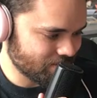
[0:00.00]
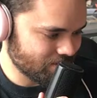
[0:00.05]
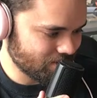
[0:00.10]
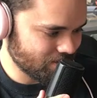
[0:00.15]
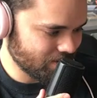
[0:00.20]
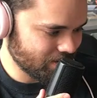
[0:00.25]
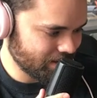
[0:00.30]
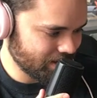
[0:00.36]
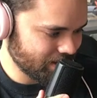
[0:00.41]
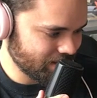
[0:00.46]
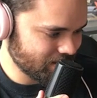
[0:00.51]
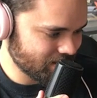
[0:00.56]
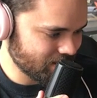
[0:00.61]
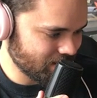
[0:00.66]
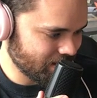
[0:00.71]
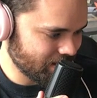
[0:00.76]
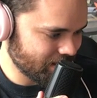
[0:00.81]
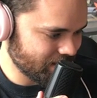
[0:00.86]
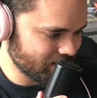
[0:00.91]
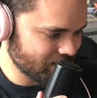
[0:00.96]
Destroying
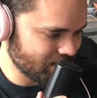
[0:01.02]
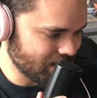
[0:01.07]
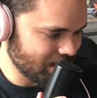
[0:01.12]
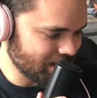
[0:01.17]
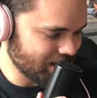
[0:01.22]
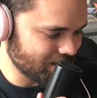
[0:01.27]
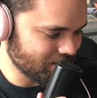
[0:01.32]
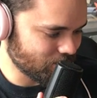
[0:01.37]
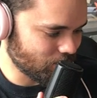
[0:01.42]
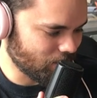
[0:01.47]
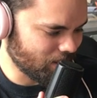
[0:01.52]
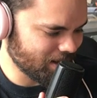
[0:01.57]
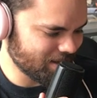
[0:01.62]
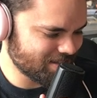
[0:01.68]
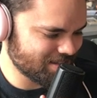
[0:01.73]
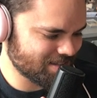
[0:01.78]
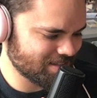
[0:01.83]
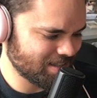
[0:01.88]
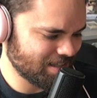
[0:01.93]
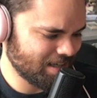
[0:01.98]
tight teeny
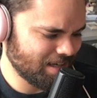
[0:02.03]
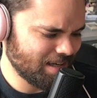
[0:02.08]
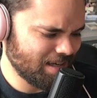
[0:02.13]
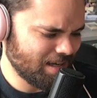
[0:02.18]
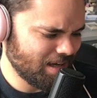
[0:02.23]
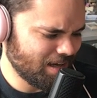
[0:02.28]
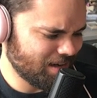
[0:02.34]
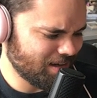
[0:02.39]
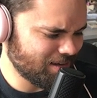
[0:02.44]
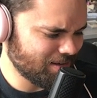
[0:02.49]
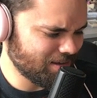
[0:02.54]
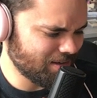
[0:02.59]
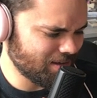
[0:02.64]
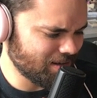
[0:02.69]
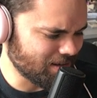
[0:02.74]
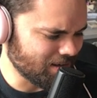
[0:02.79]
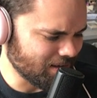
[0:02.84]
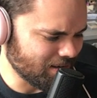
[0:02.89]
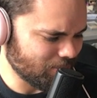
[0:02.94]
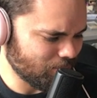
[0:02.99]
twats.
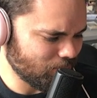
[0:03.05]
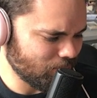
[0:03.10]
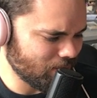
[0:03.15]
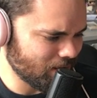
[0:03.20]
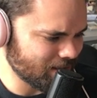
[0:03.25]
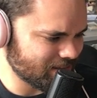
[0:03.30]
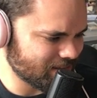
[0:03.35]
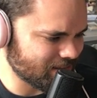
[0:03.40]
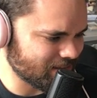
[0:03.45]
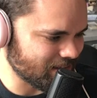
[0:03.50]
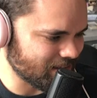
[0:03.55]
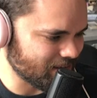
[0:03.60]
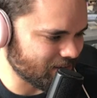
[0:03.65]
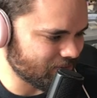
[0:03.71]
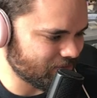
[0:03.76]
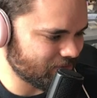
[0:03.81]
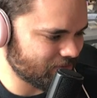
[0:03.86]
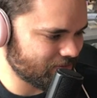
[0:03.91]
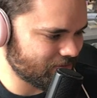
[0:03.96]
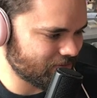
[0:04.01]
What the f...